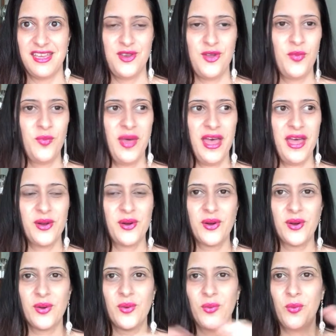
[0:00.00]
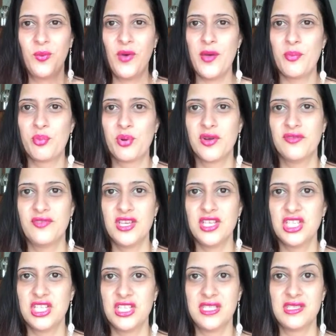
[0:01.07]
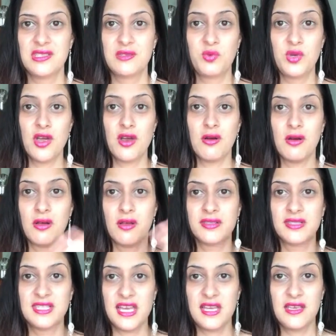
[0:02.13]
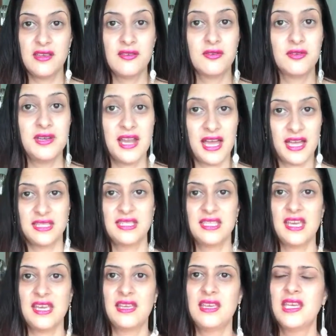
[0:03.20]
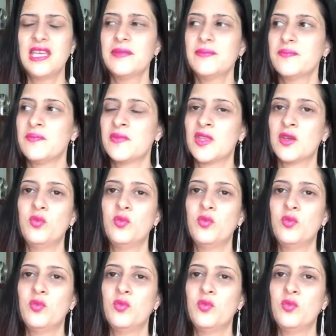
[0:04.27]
No matter what provisions we are all taking or not taking,